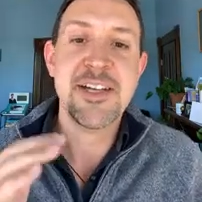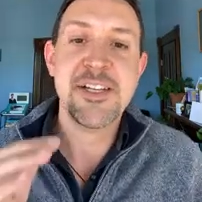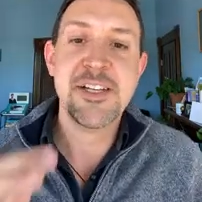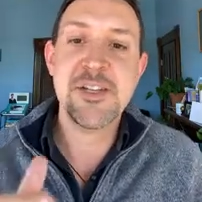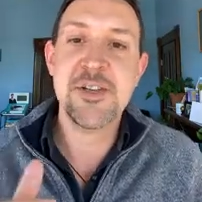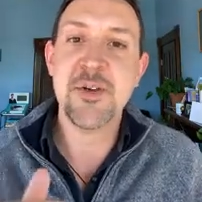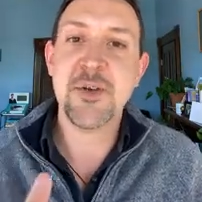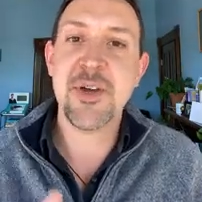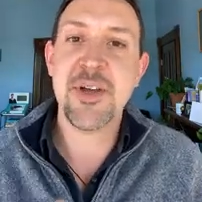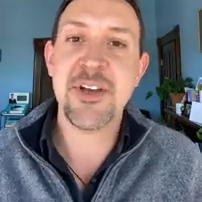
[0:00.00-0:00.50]

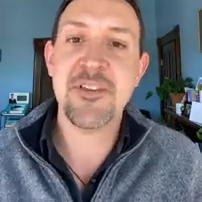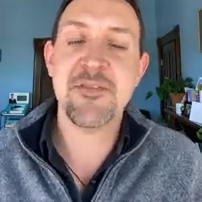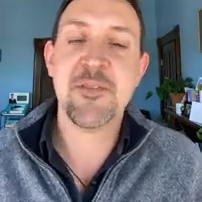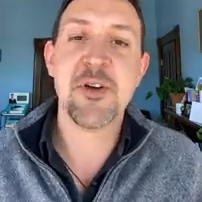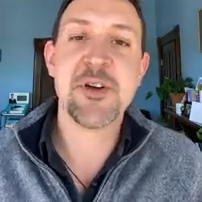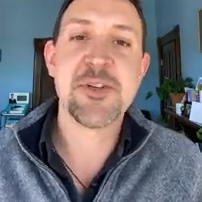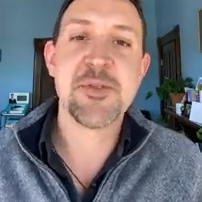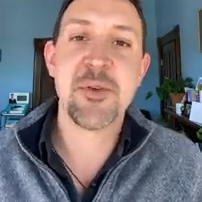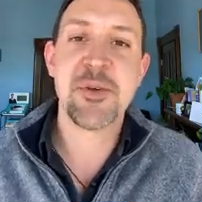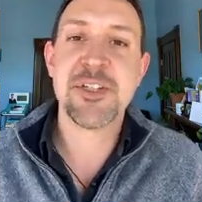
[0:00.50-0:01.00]
doing
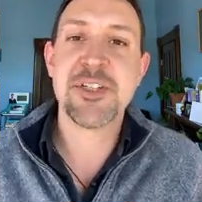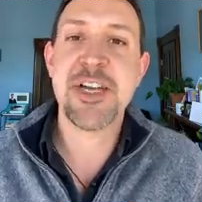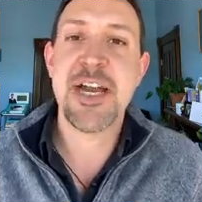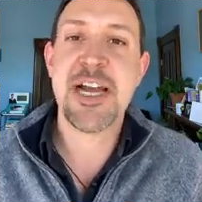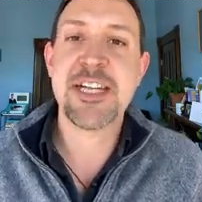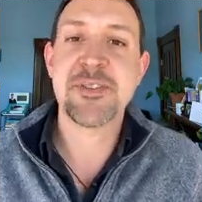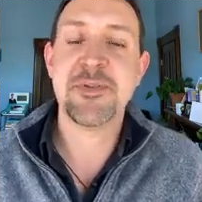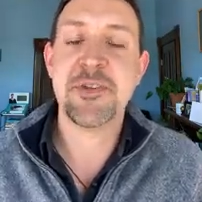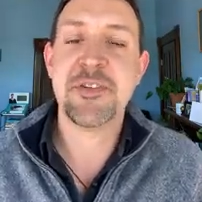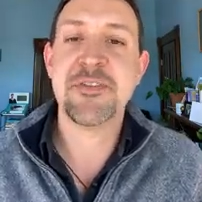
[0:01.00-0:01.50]
virtual
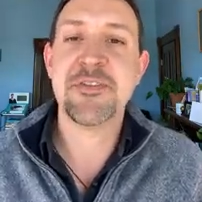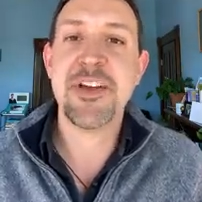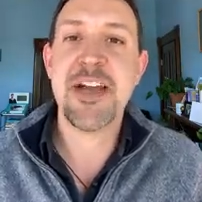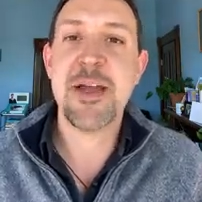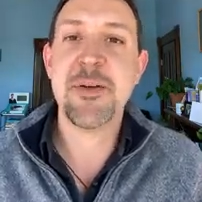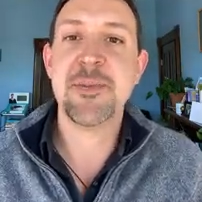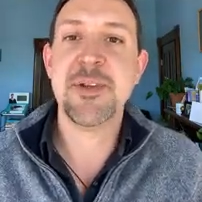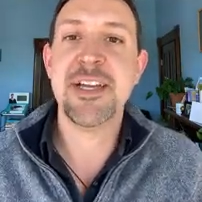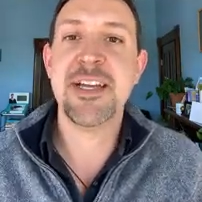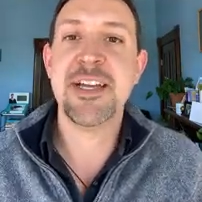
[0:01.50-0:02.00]
chats with
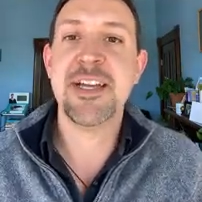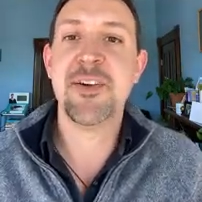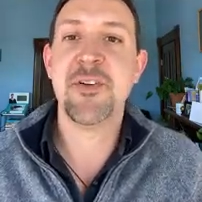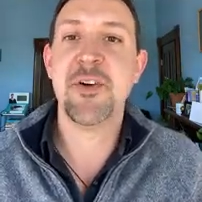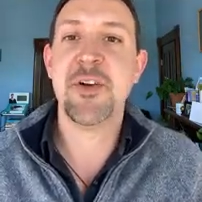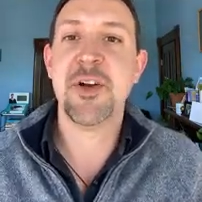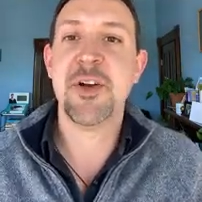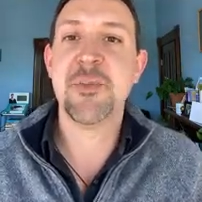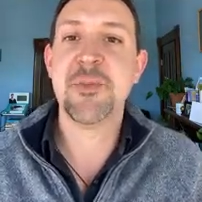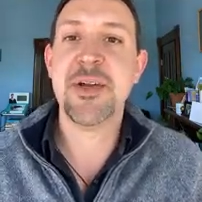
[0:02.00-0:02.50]
family
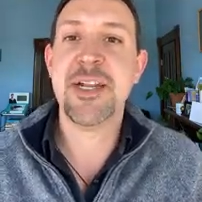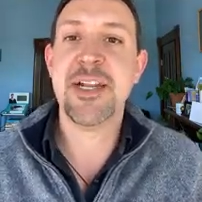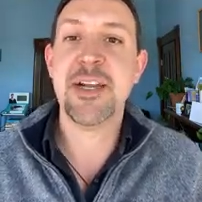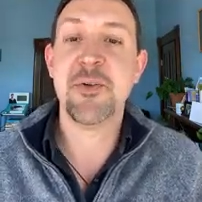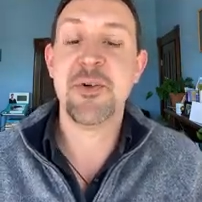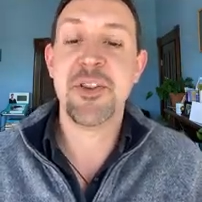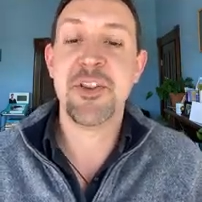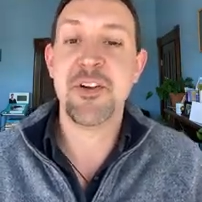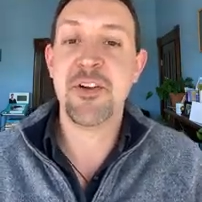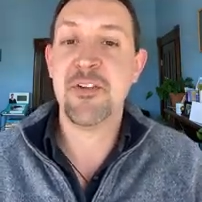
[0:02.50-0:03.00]
or you're meeting
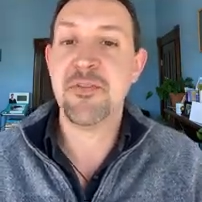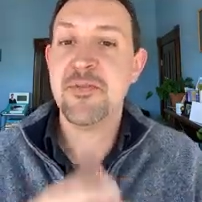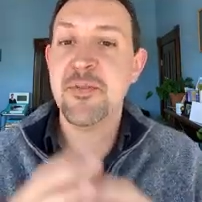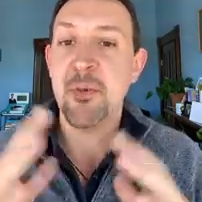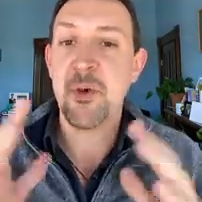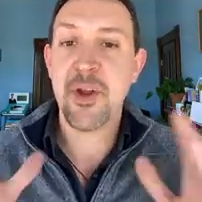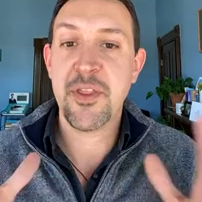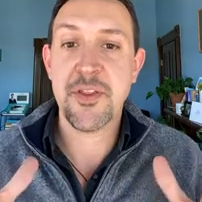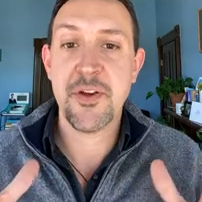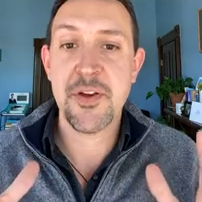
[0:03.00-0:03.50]
with
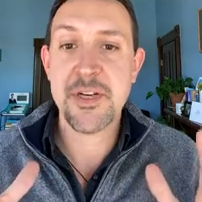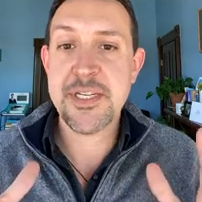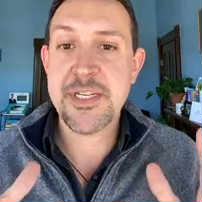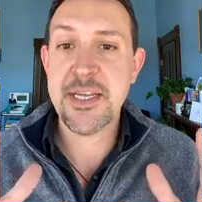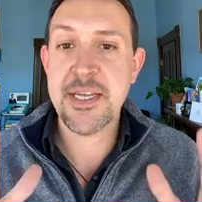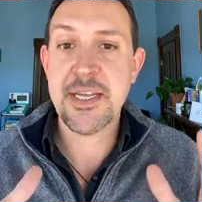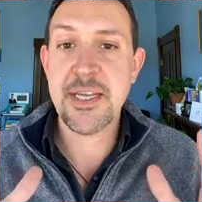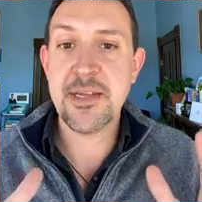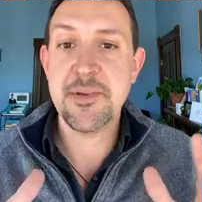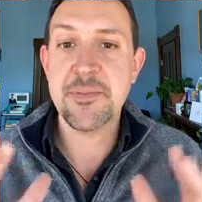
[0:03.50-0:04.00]
your
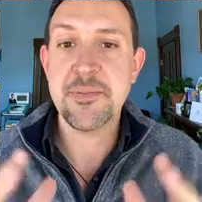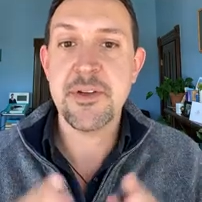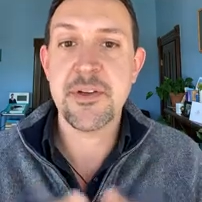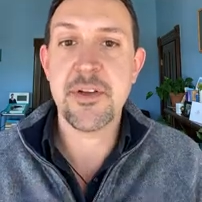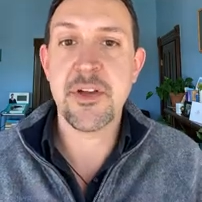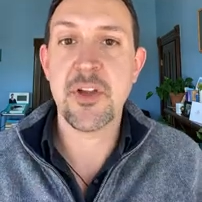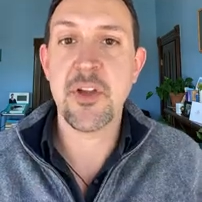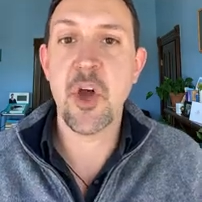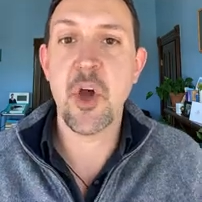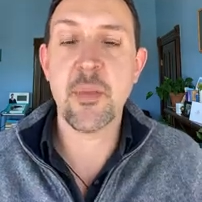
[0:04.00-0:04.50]
team
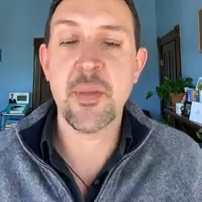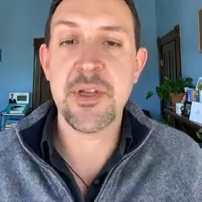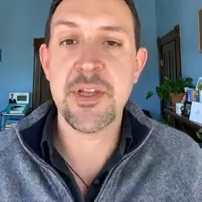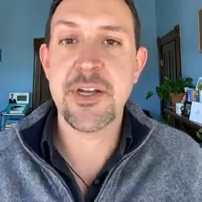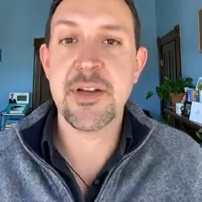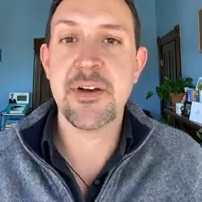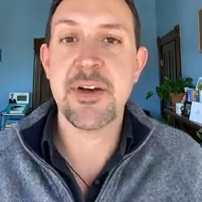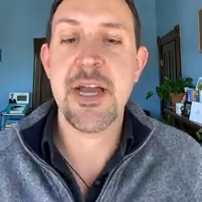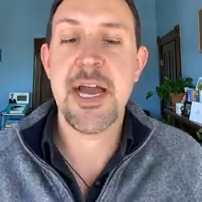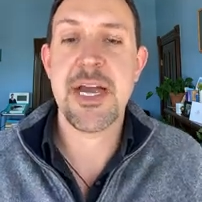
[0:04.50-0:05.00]

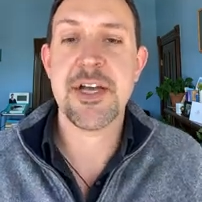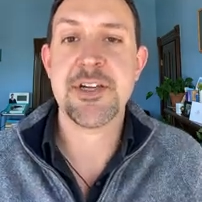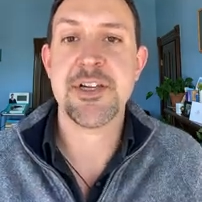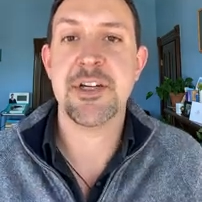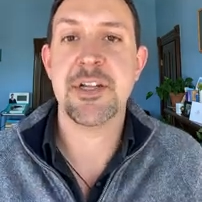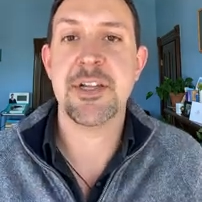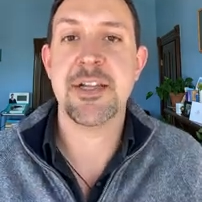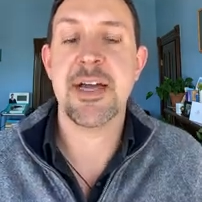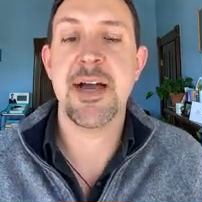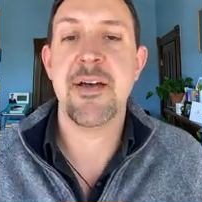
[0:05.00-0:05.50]
globally or
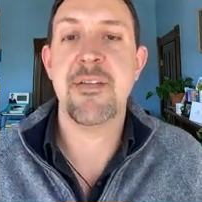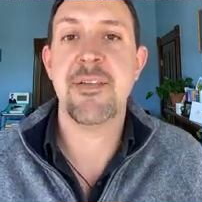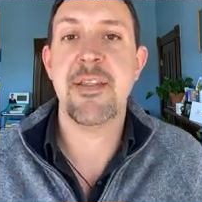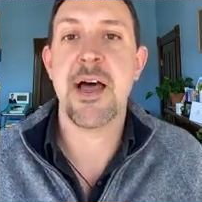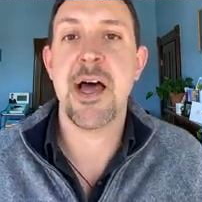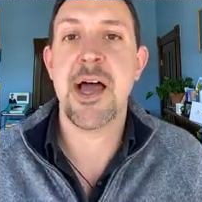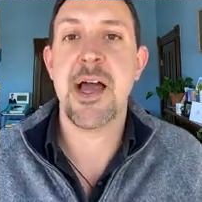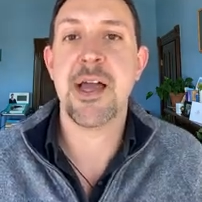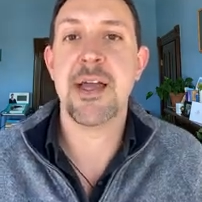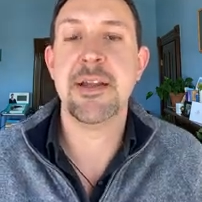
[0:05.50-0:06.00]
nationally
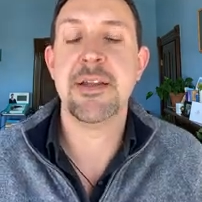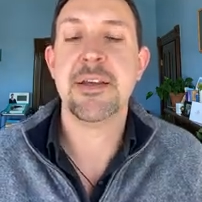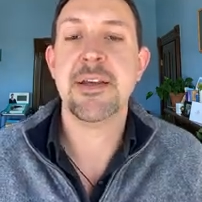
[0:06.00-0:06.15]
online,